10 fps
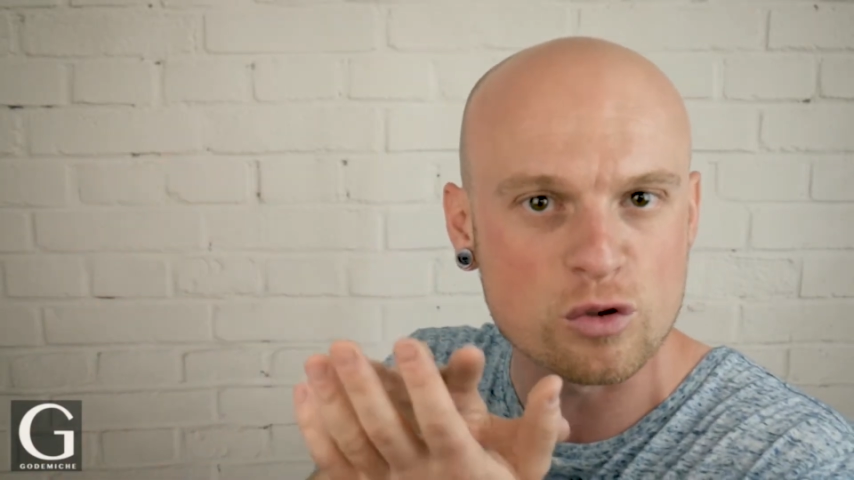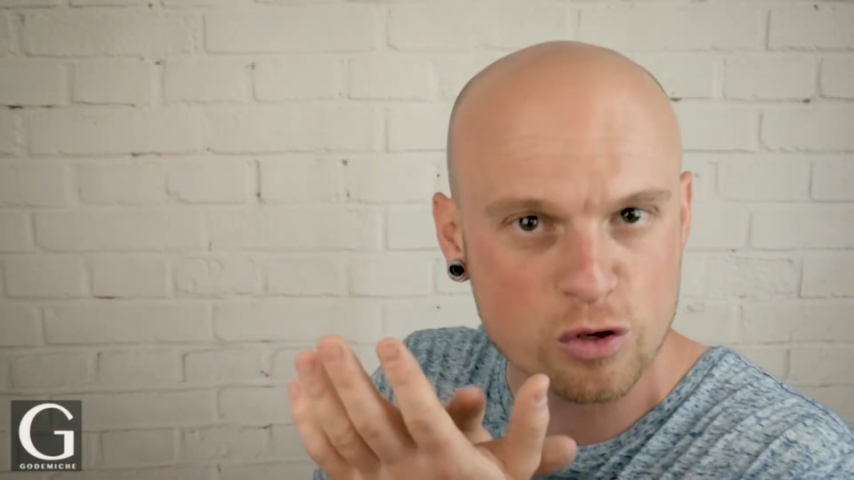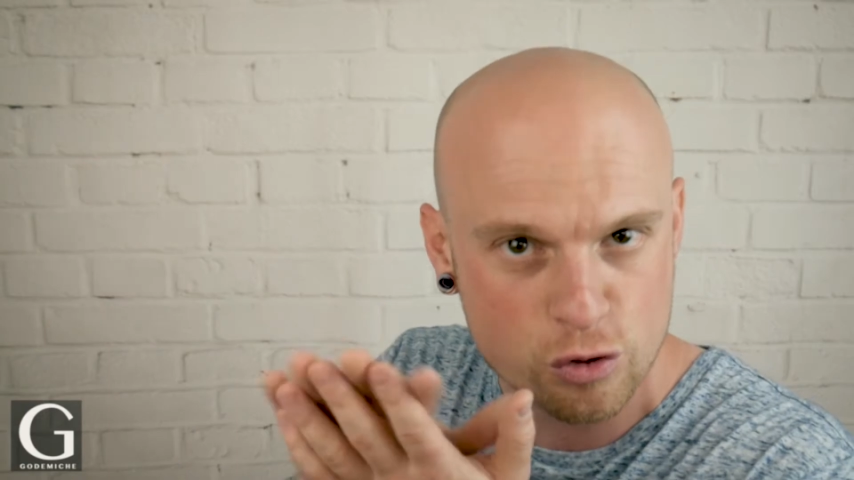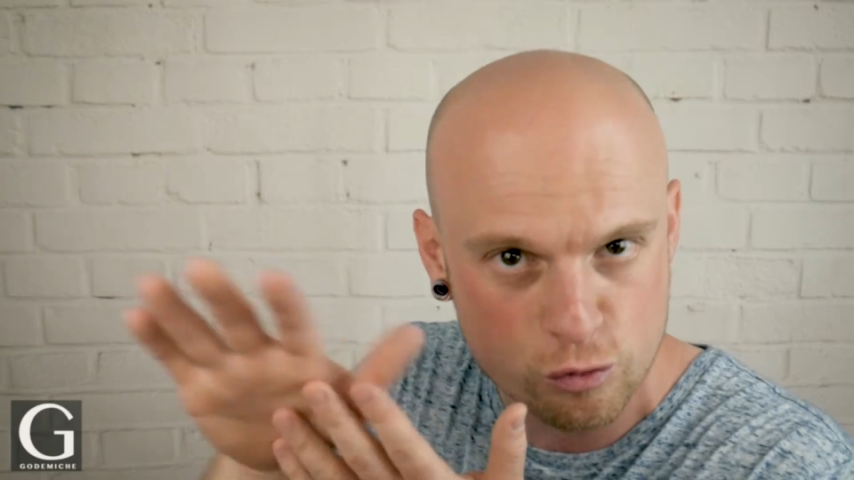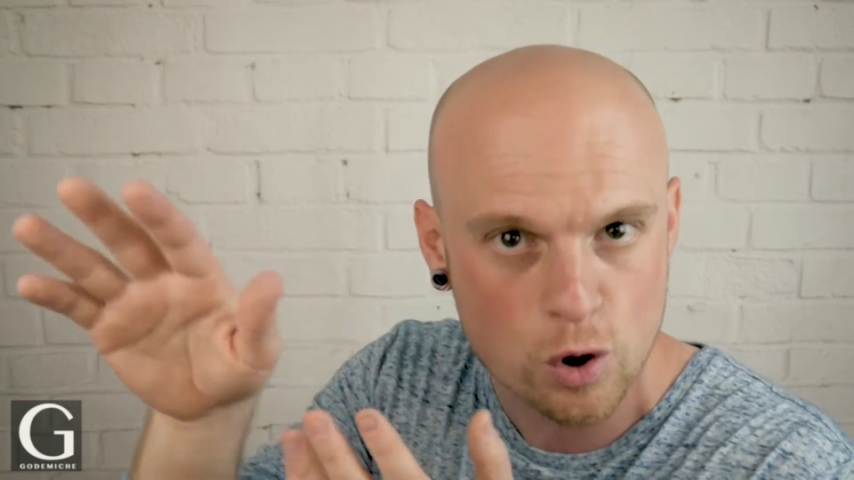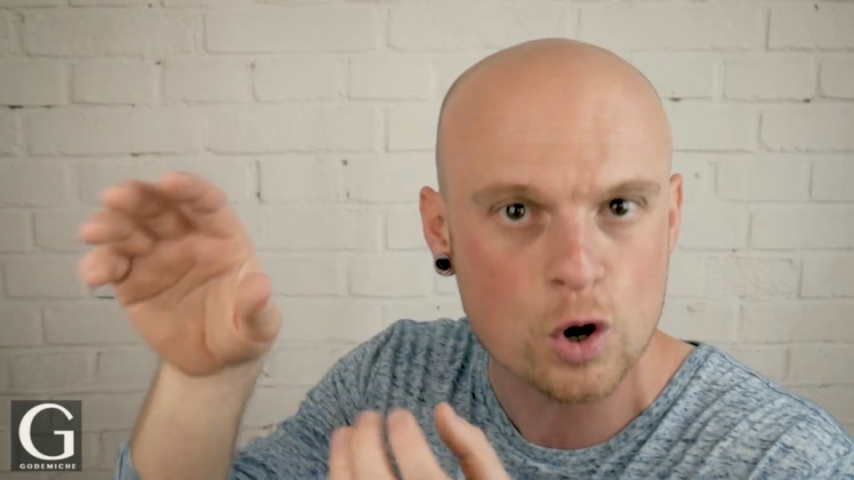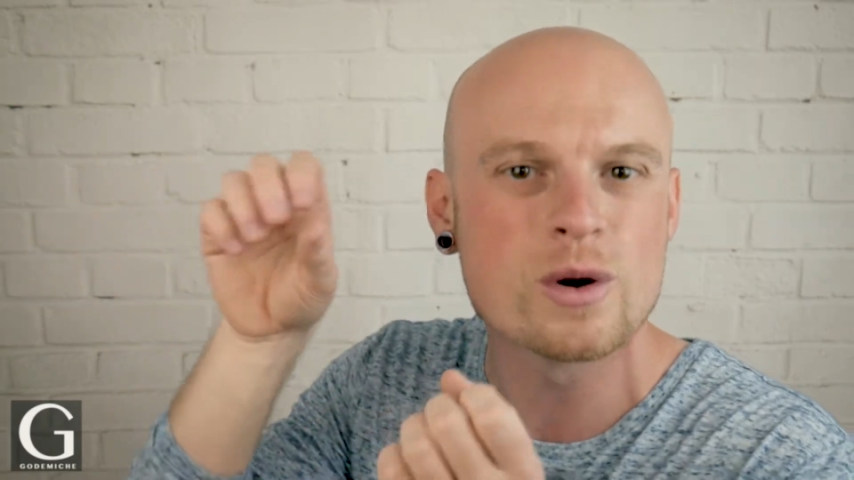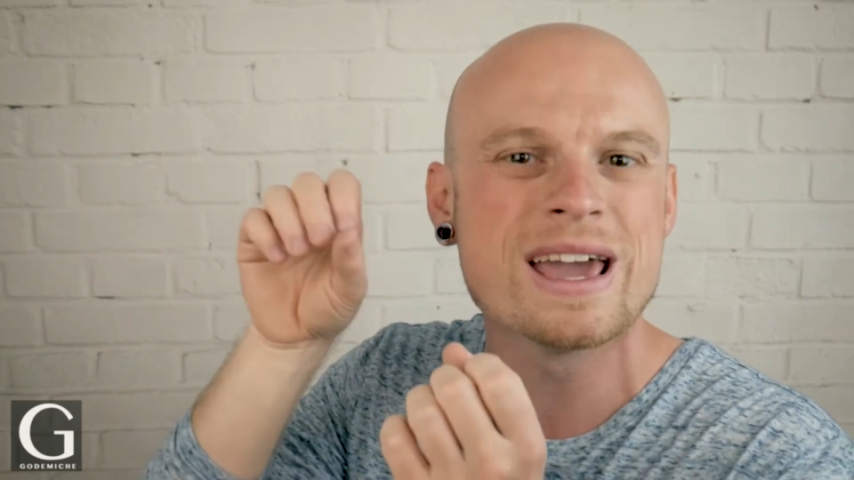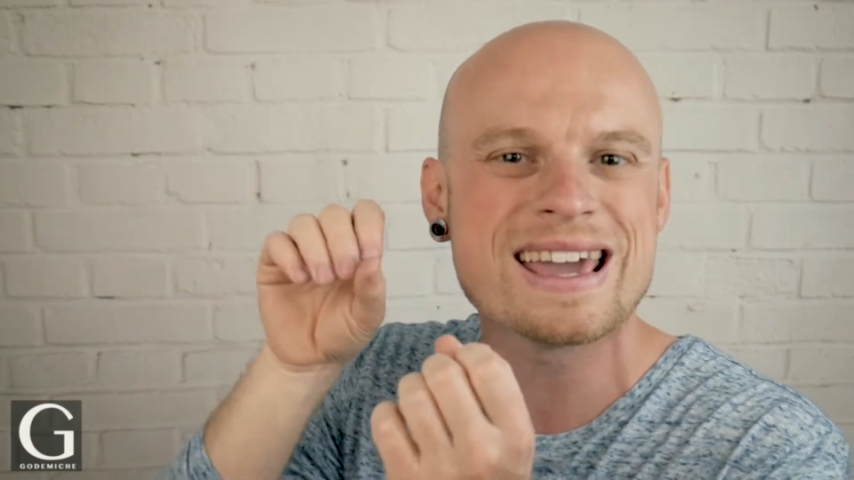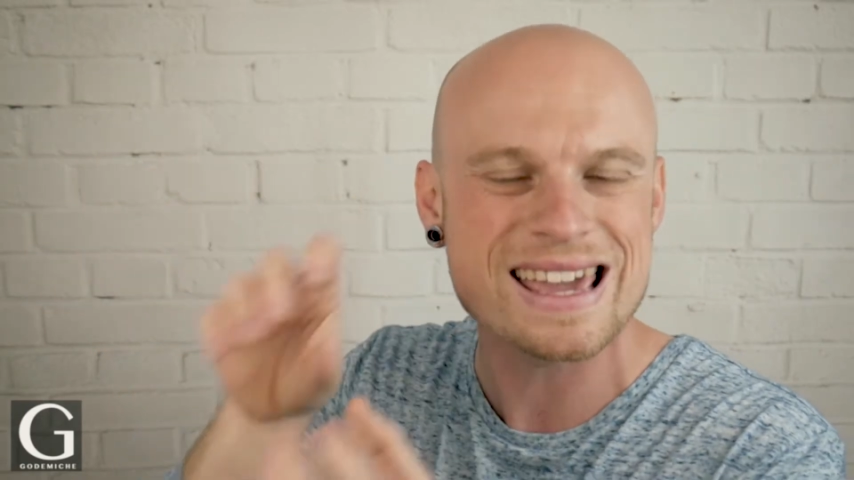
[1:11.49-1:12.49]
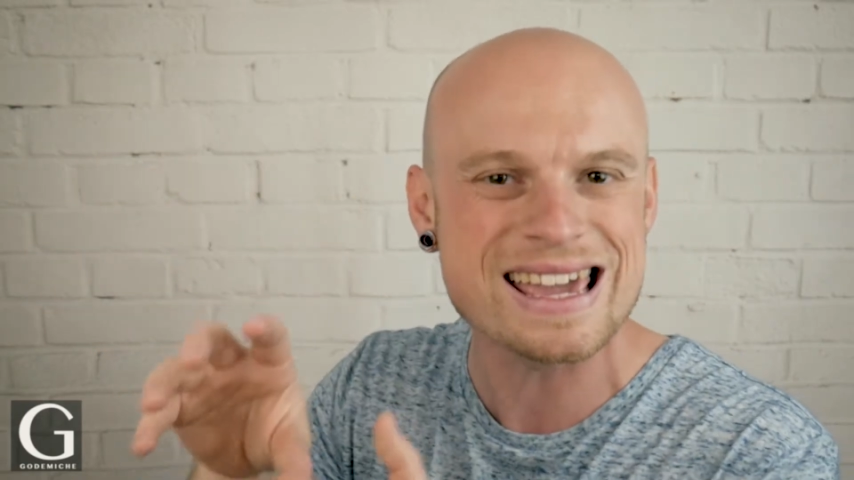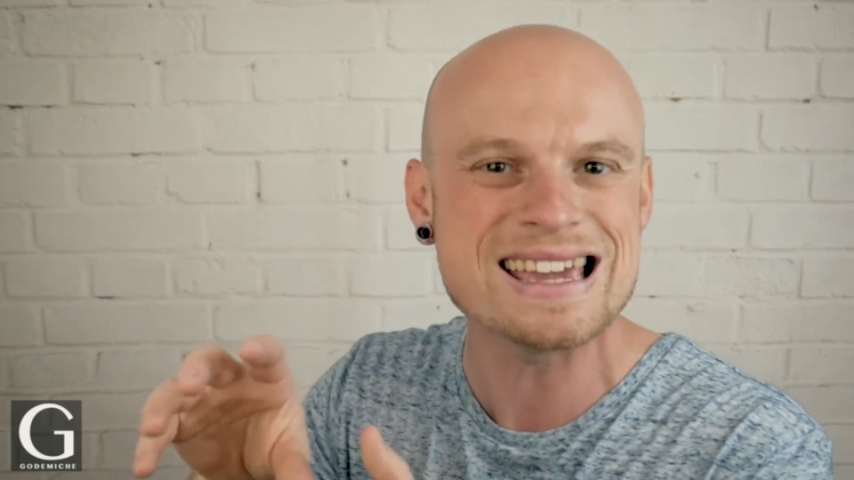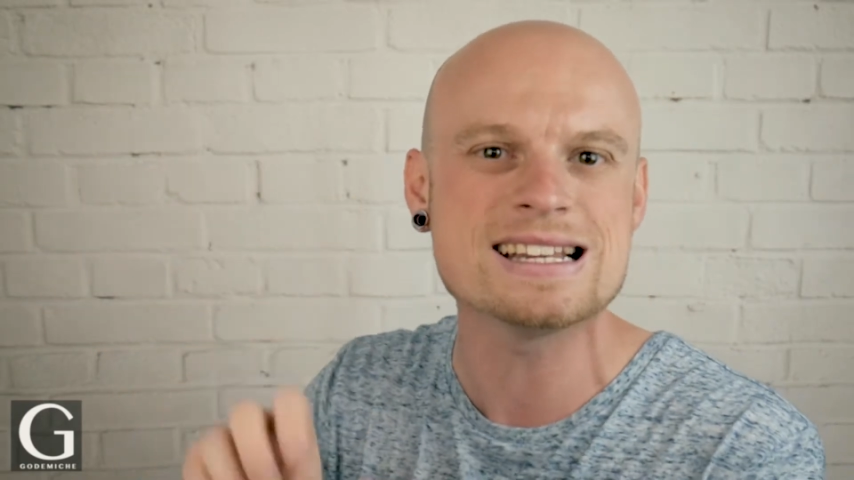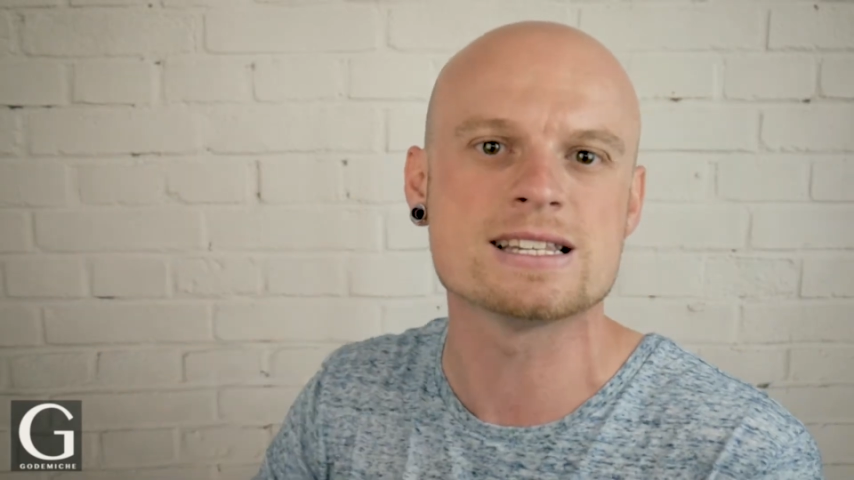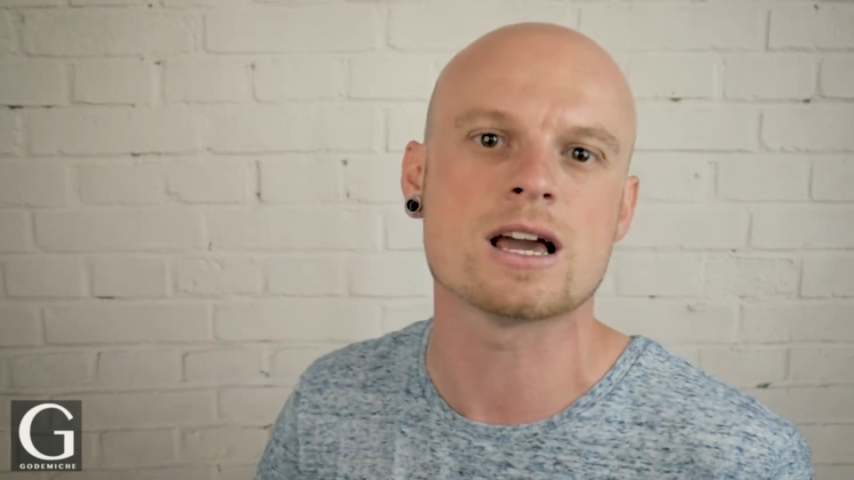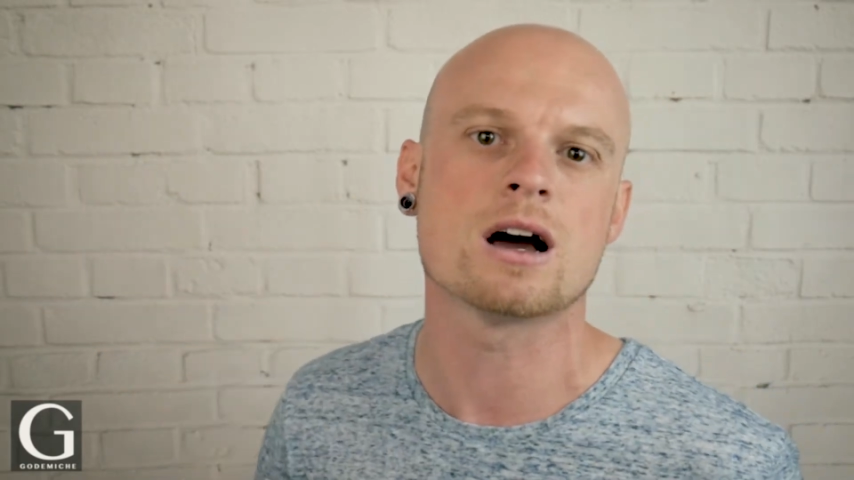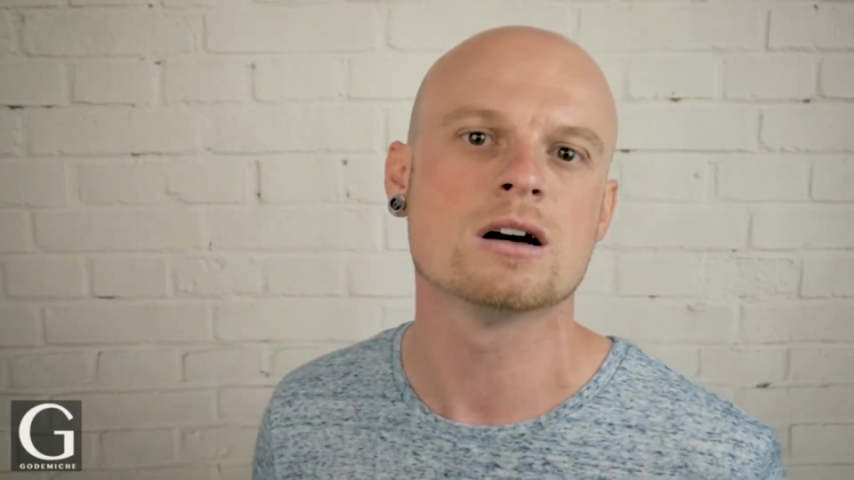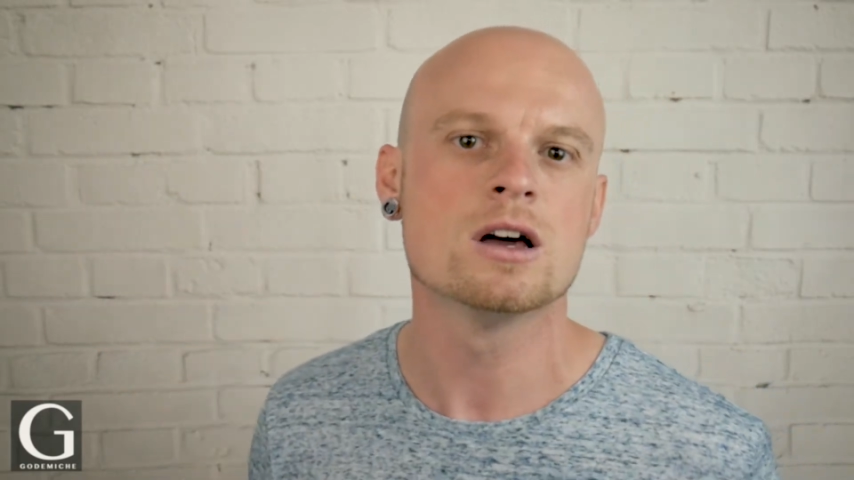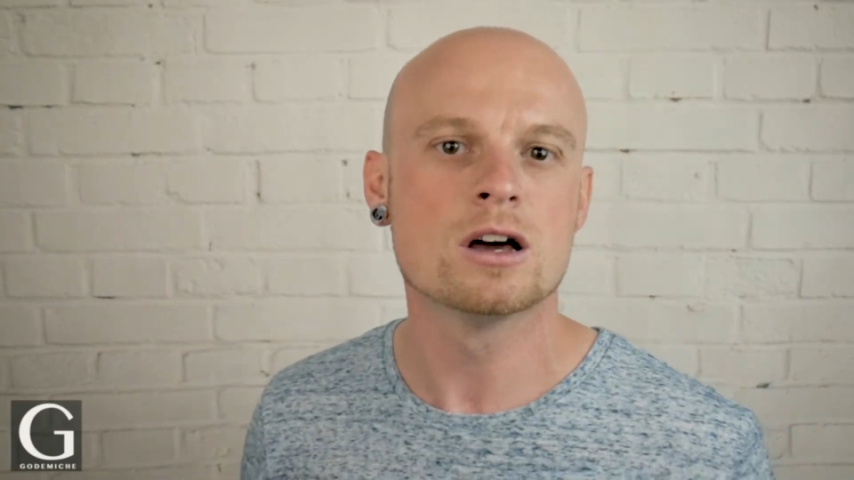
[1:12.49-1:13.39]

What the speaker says: through easier.